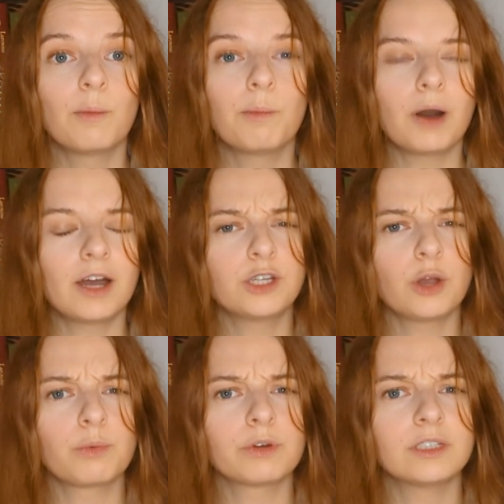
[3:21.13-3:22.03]
But I
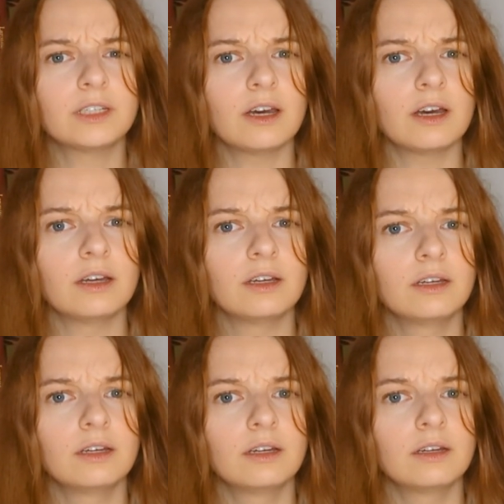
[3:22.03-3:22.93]
don't want to
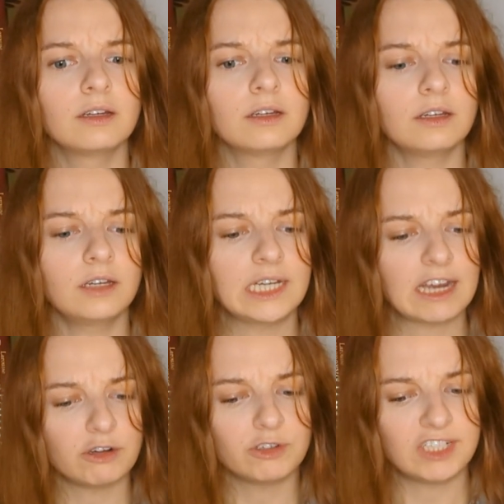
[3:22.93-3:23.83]

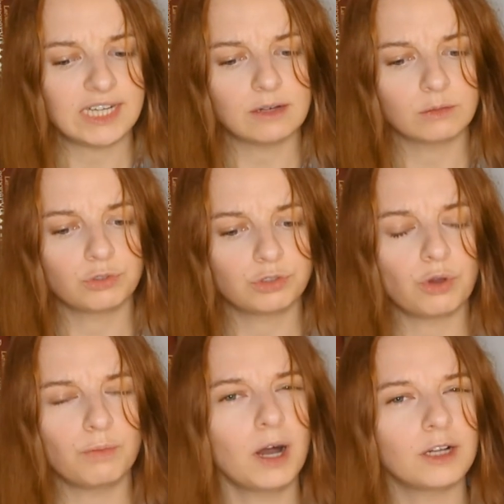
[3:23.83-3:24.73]
narrow it down
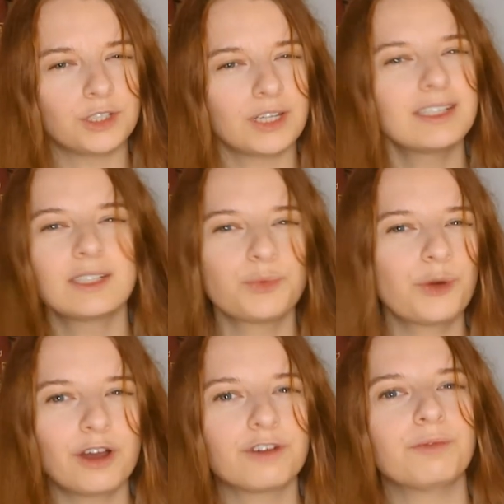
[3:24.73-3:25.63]
so much. That doesn't
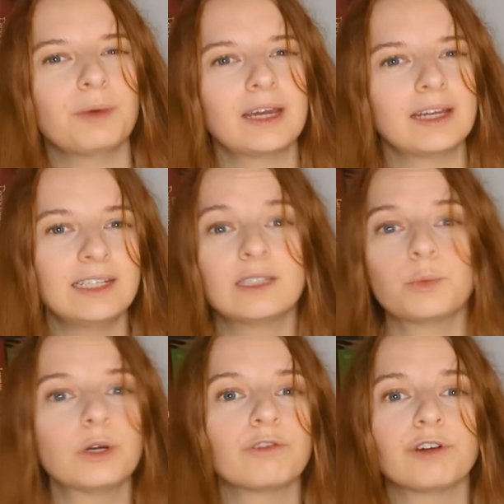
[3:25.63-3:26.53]
work for me. I need some
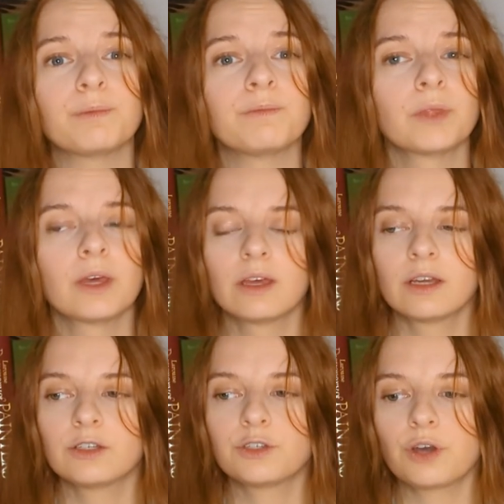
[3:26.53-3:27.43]
wiggle room.
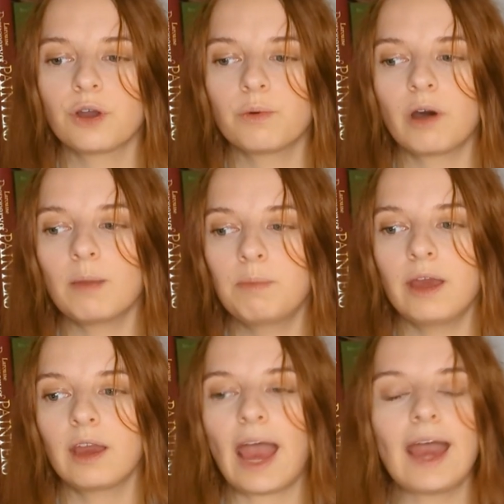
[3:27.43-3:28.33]
So I
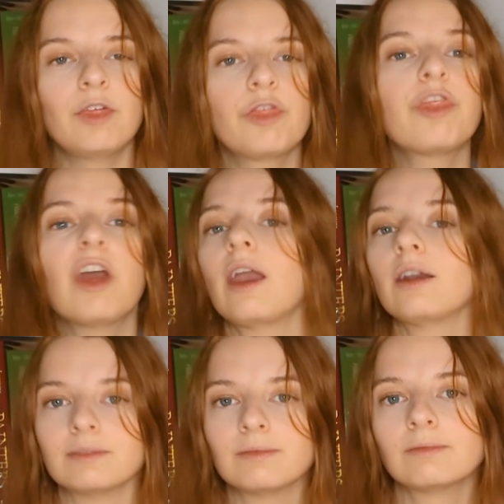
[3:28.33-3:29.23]
pick a
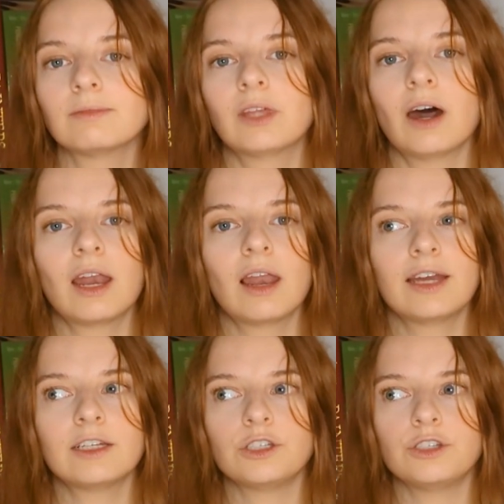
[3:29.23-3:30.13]
thing that I'd
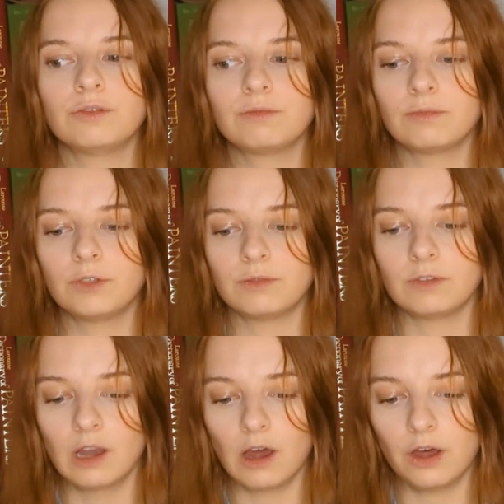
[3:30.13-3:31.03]
like to
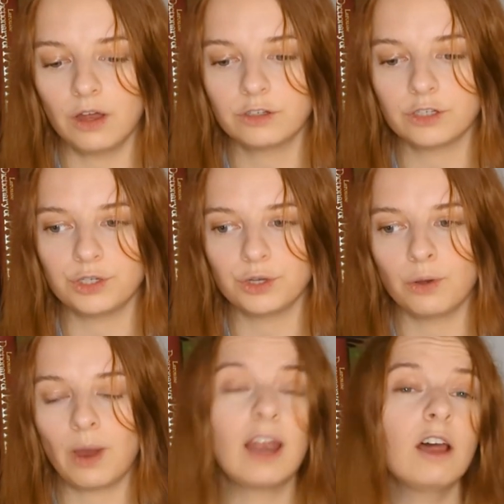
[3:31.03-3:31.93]
learn to
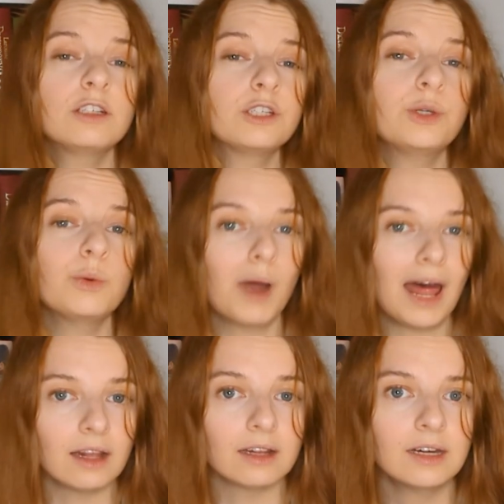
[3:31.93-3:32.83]
do and learn to do well.